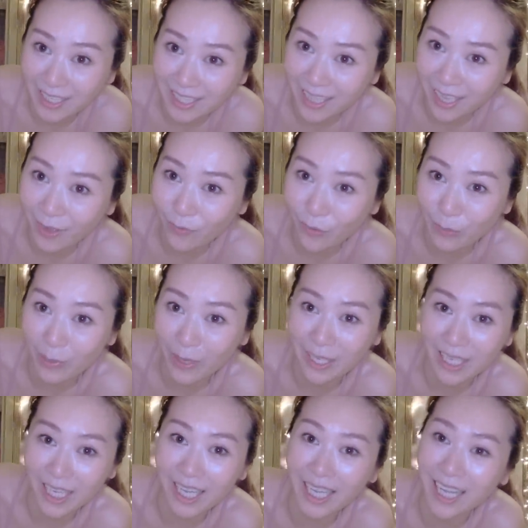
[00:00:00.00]
Lower
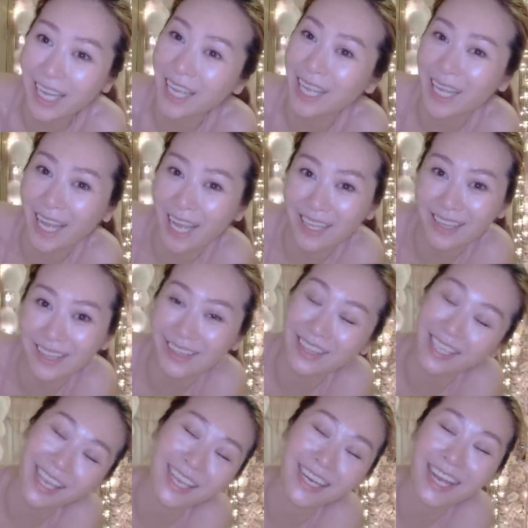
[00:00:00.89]
body, and
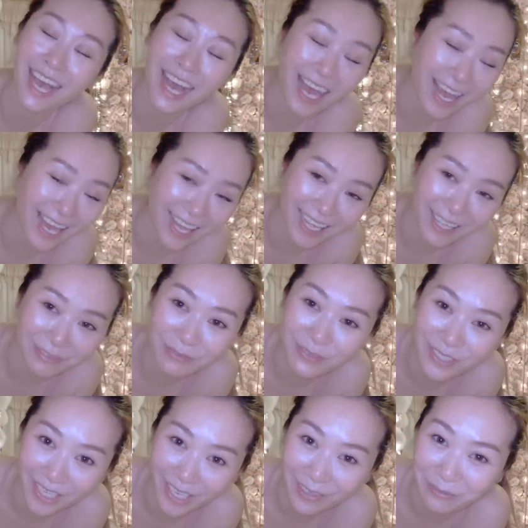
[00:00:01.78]
then I am
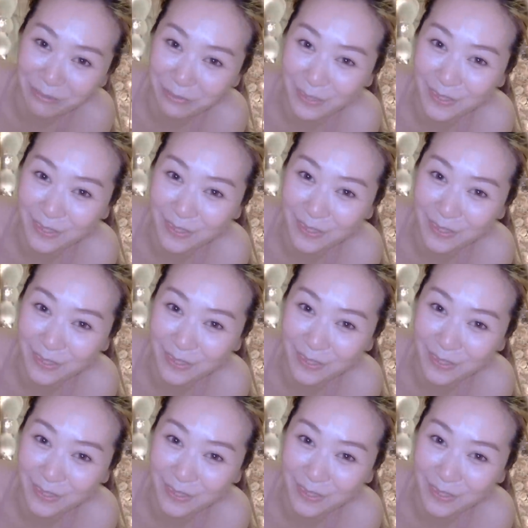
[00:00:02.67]
done for